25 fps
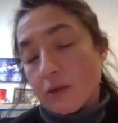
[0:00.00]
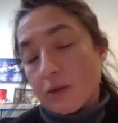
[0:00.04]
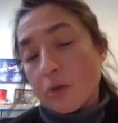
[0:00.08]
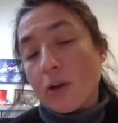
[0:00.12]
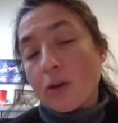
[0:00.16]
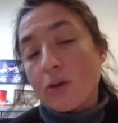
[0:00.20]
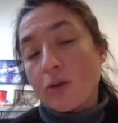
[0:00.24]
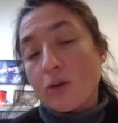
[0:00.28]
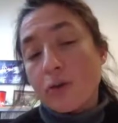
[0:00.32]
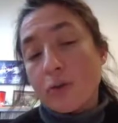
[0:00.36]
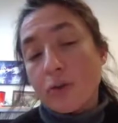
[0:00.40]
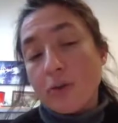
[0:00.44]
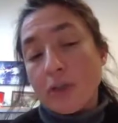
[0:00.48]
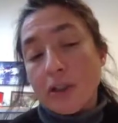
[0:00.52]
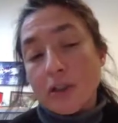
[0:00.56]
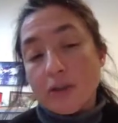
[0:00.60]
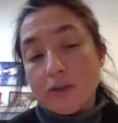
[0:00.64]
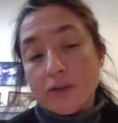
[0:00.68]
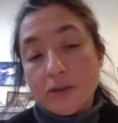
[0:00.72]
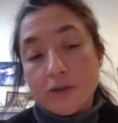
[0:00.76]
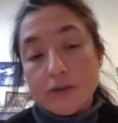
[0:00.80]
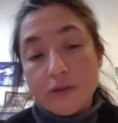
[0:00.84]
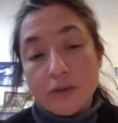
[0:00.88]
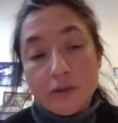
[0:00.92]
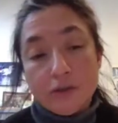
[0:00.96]
quantum yield
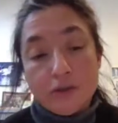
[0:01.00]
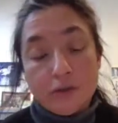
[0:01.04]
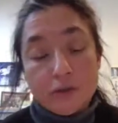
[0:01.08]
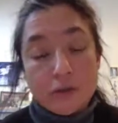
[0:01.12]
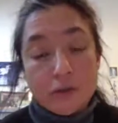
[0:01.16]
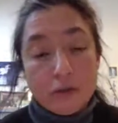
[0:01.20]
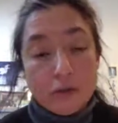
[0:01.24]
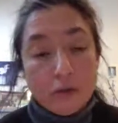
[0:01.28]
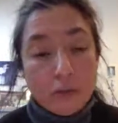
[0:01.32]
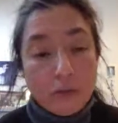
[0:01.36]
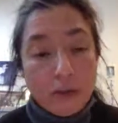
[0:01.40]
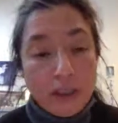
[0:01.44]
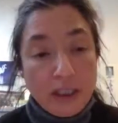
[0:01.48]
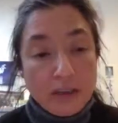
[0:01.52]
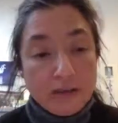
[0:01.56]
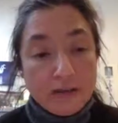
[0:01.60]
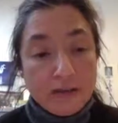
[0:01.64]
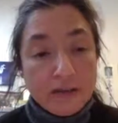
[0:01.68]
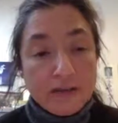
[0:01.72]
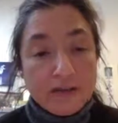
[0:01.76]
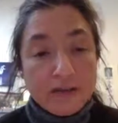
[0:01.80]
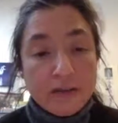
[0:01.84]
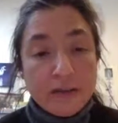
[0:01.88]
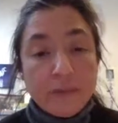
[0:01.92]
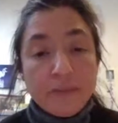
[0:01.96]
of the
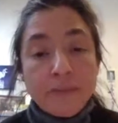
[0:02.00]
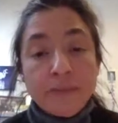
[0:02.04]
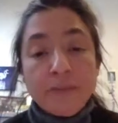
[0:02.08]
photoluminescence.